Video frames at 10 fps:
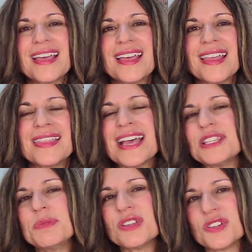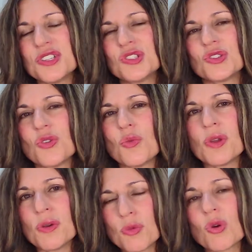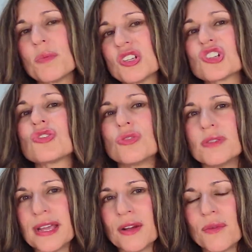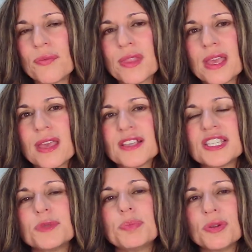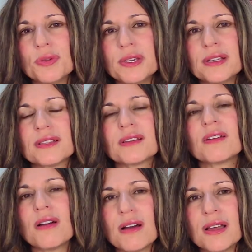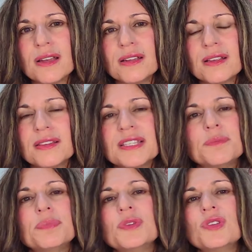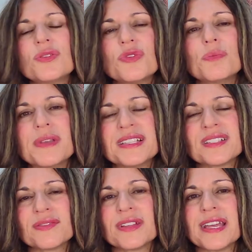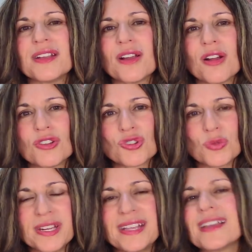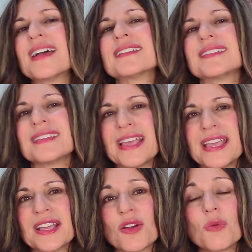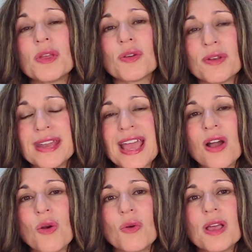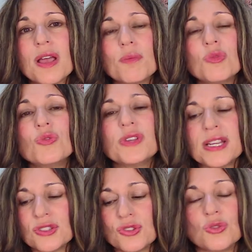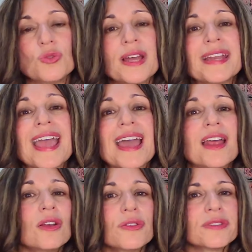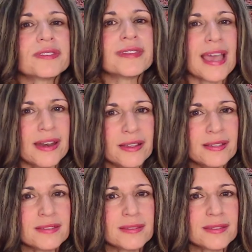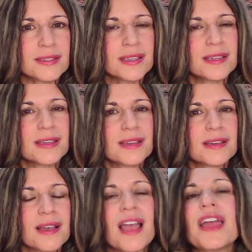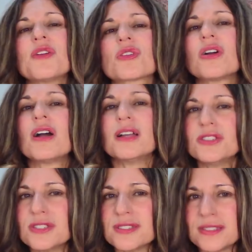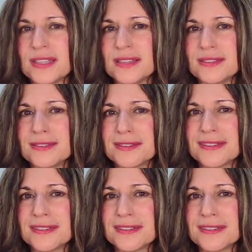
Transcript: That's because we are more mature now. Spirit, God, these beautiful beings of light are treating us like we are now moved into an adult status, a higher consciousness